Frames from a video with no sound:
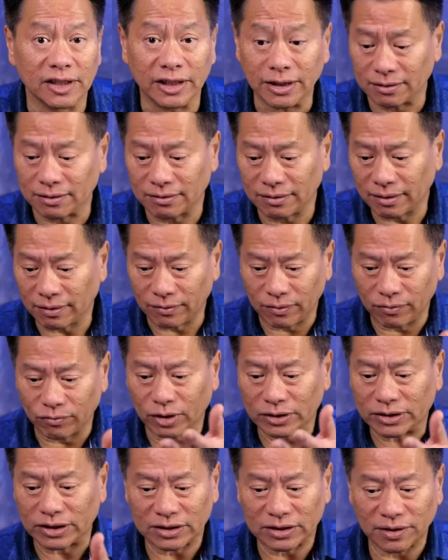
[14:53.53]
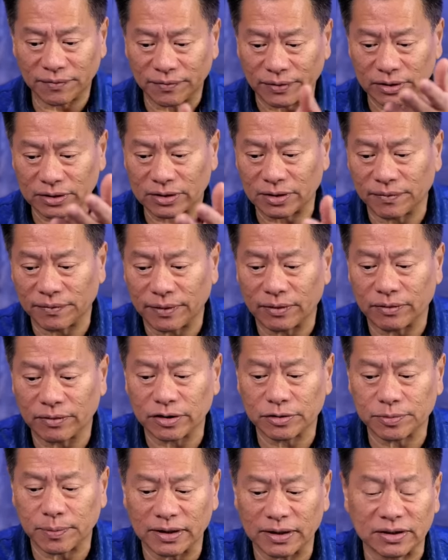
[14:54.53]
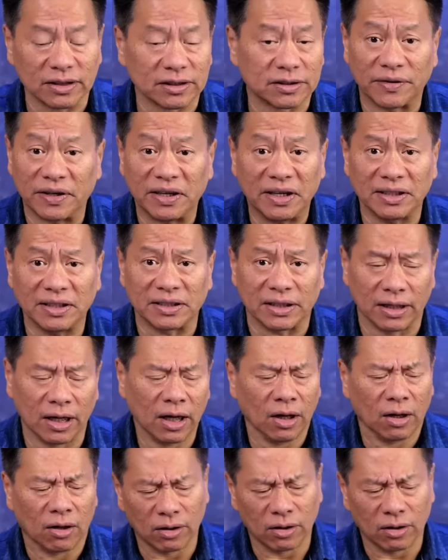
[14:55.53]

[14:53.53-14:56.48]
Okay? I'm watching some of your responses. Very easy.